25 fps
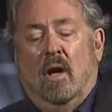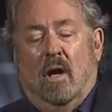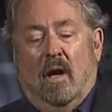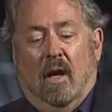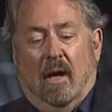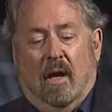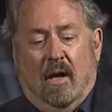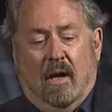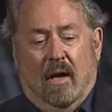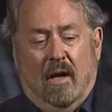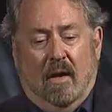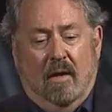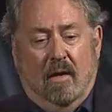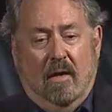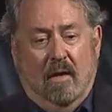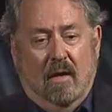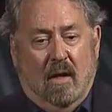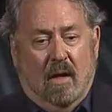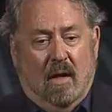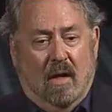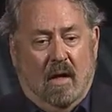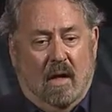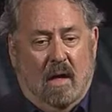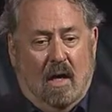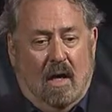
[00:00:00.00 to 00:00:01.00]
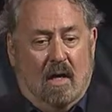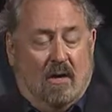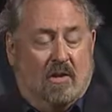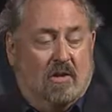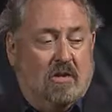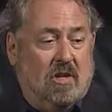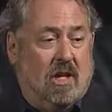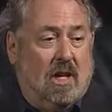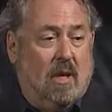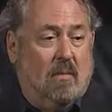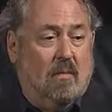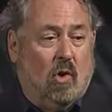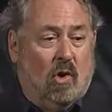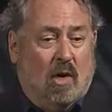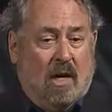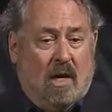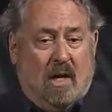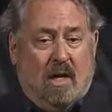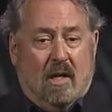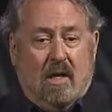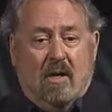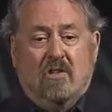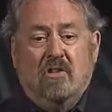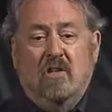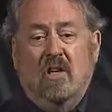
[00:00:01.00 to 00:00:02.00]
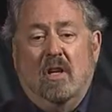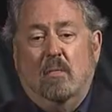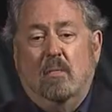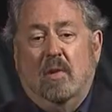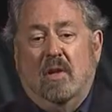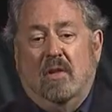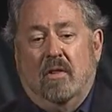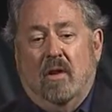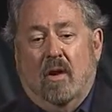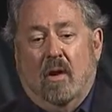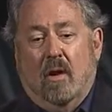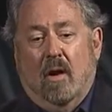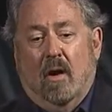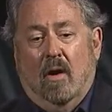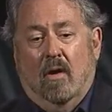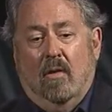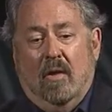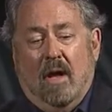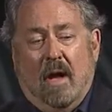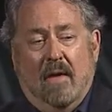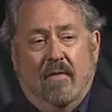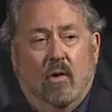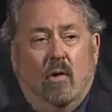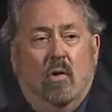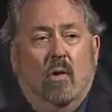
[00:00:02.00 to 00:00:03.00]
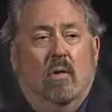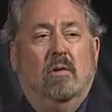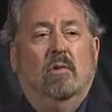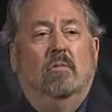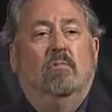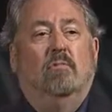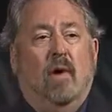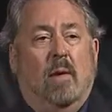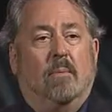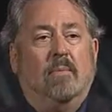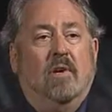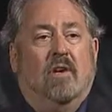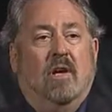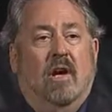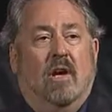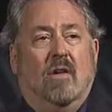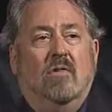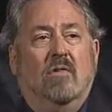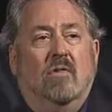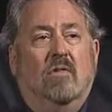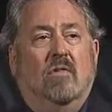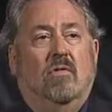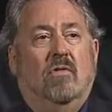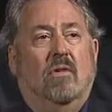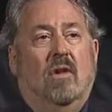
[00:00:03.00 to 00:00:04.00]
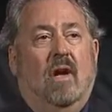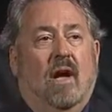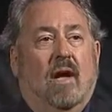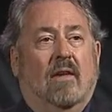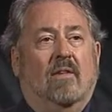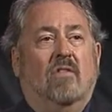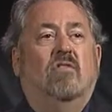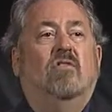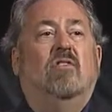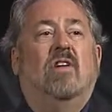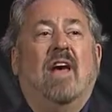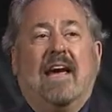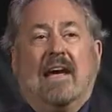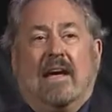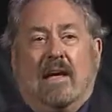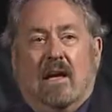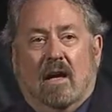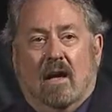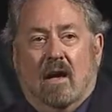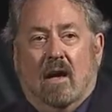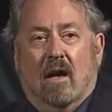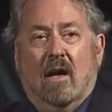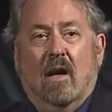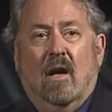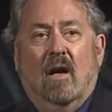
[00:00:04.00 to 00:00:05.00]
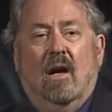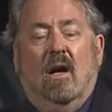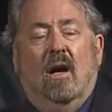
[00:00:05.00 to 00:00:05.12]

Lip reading: and on our team or not on our team, but they have their own reputations at stake here,